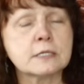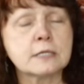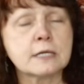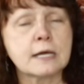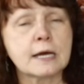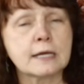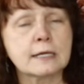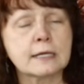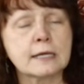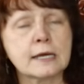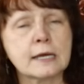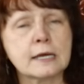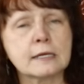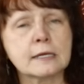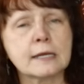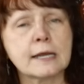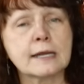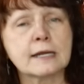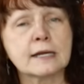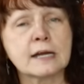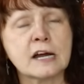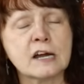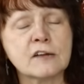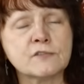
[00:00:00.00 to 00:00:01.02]
not get
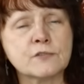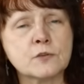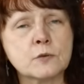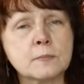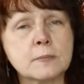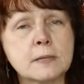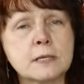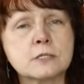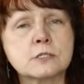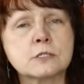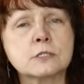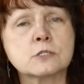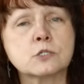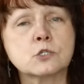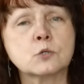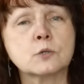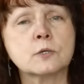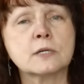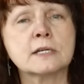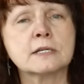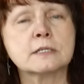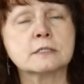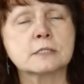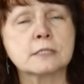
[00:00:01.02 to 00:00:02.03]
a confirmation to
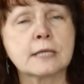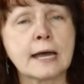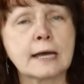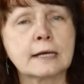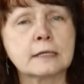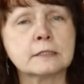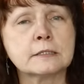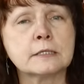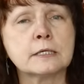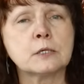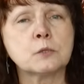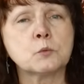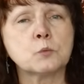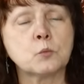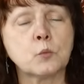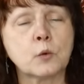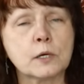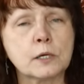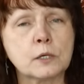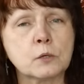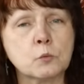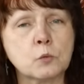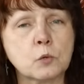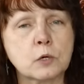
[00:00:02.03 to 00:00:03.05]
exactly
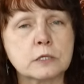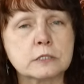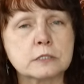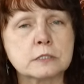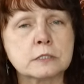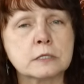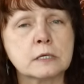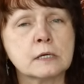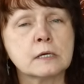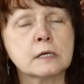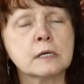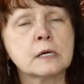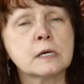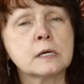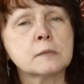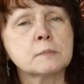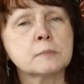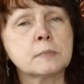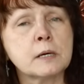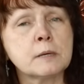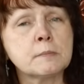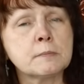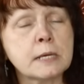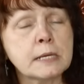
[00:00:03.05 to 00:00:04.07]
what it was.
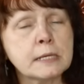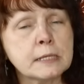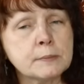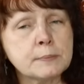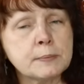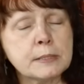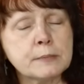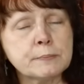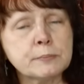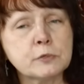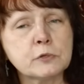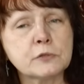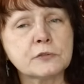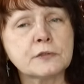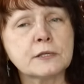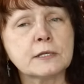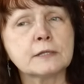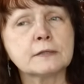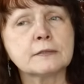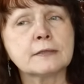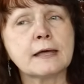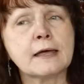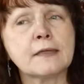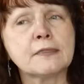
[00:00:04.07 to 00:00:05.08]
But many people
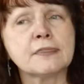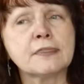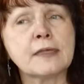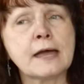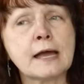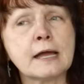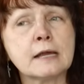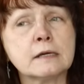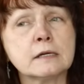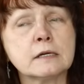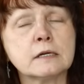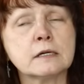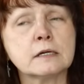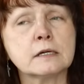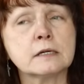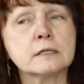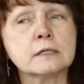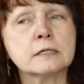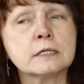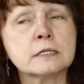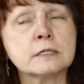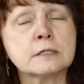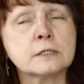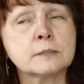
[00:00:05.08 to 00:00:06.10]
think that, that
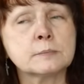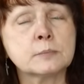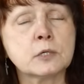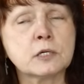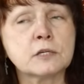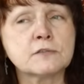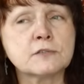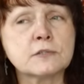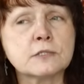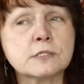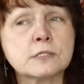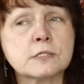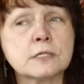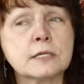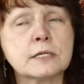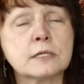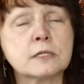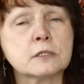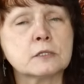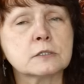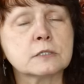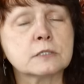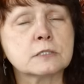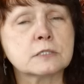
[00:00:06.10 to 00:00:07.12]
uh, the book of
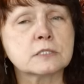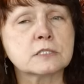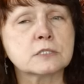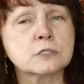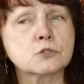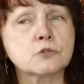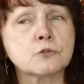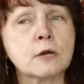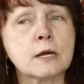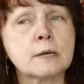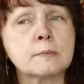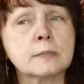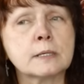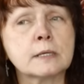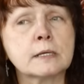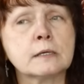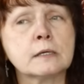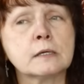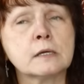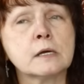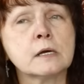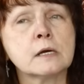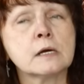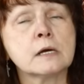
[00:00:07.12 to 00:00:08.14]
Ezekiel is
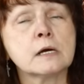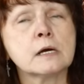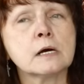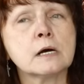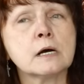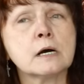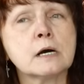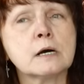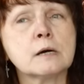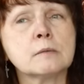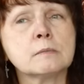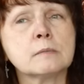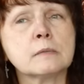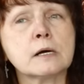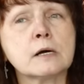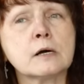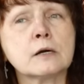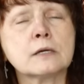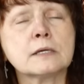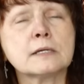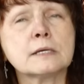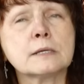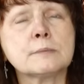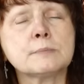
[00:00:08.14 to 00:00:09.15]
describing, um,
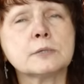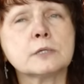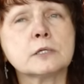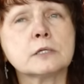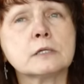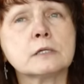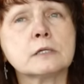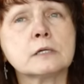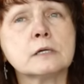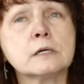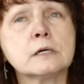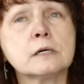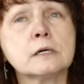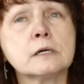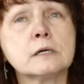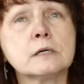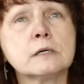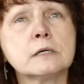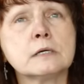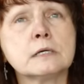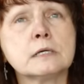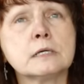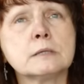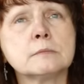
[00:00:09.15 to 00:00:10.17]
how can I put it,
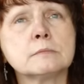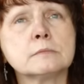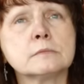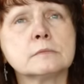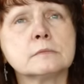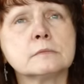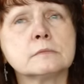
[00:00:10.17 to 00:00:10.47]
um,